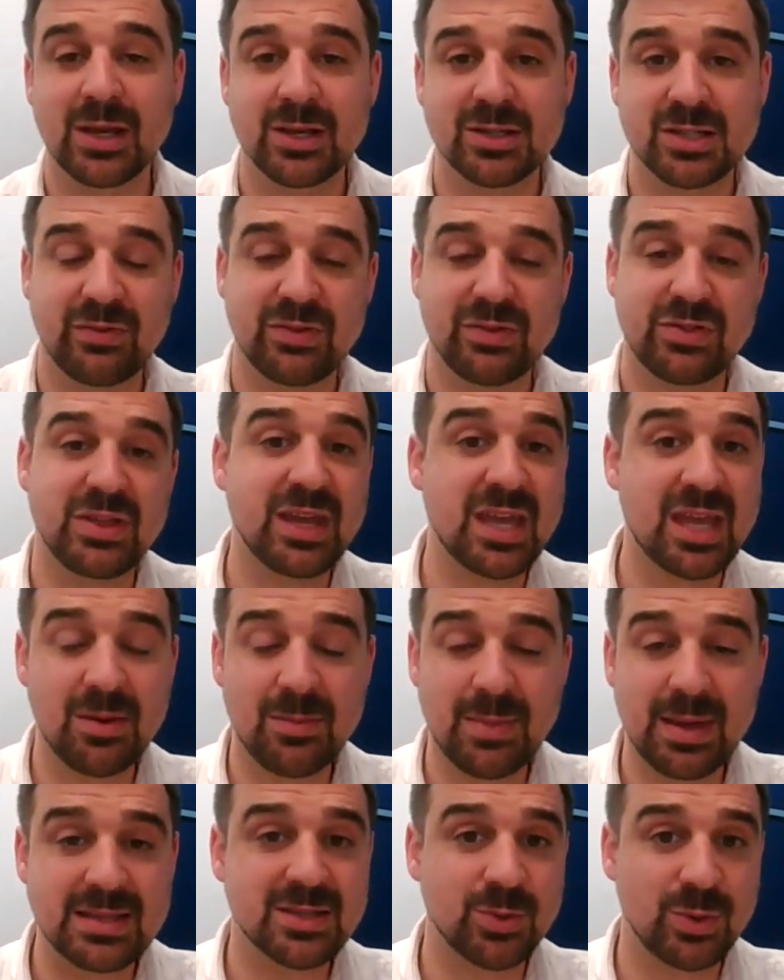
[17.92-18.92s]
So if you're thinking
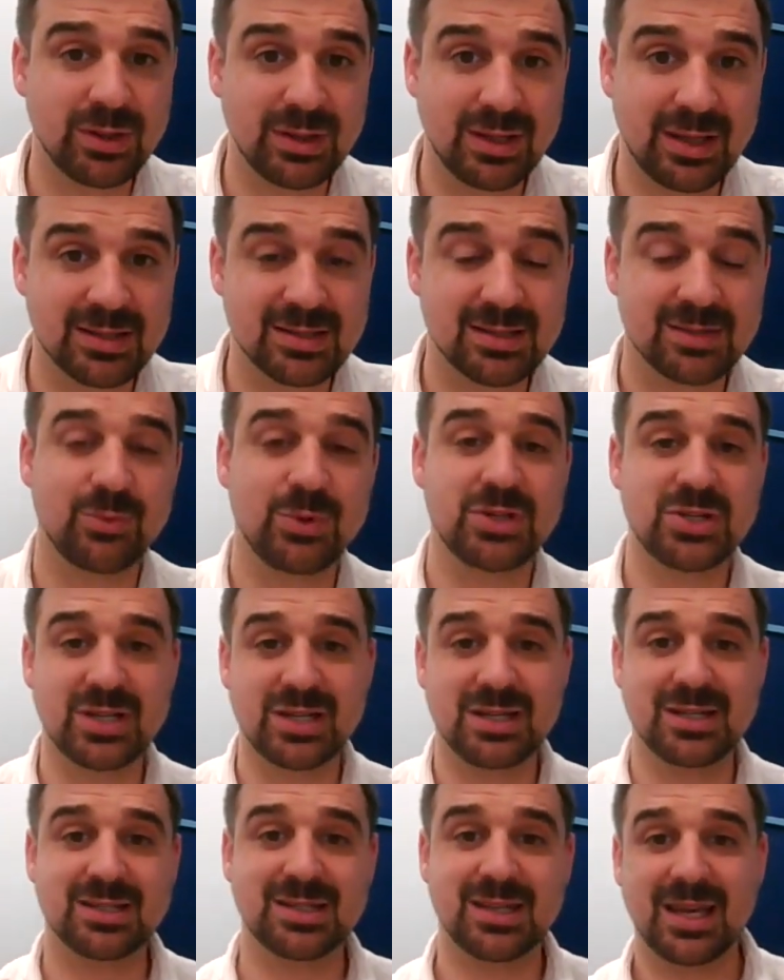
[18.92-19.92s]
about doing this, which
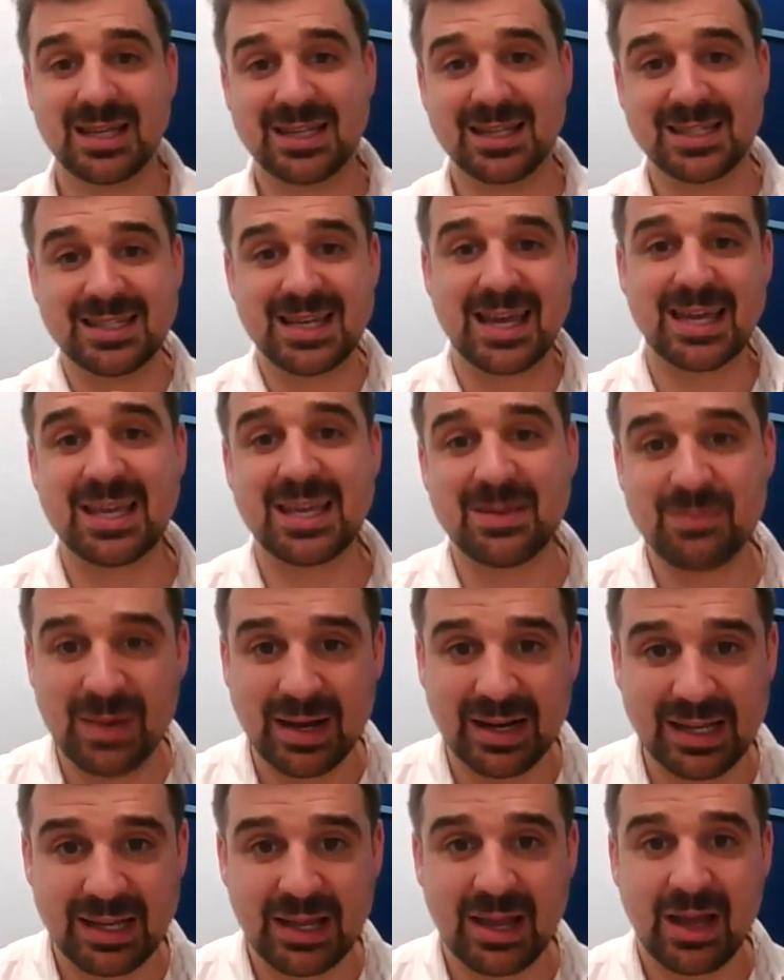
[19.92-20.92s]
is taking
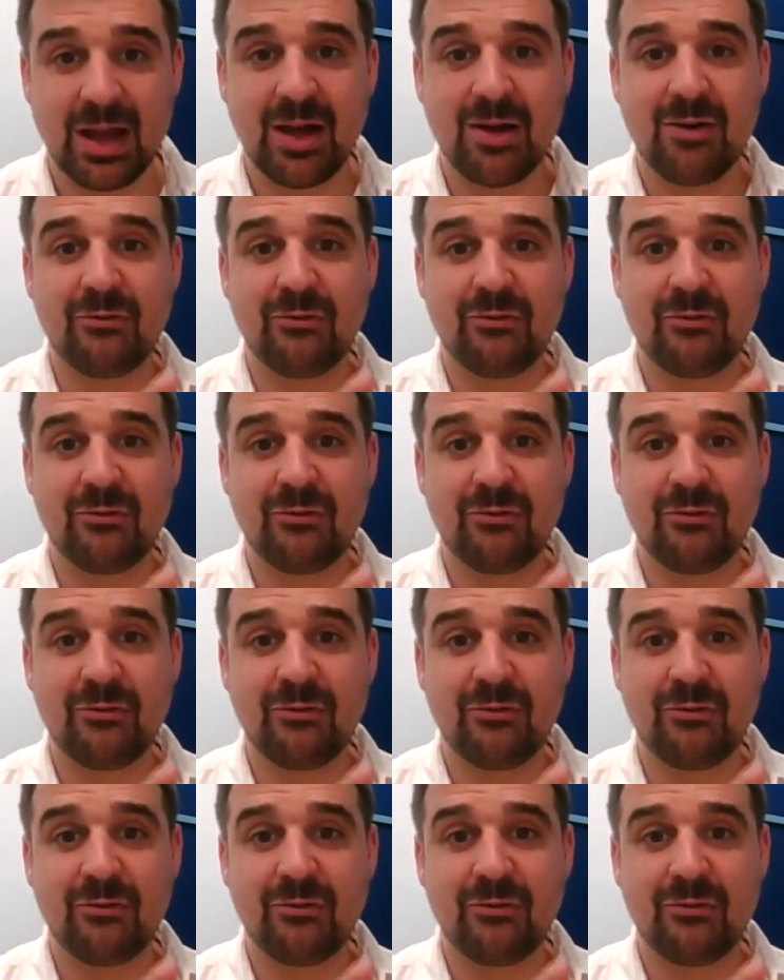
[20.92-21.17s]
money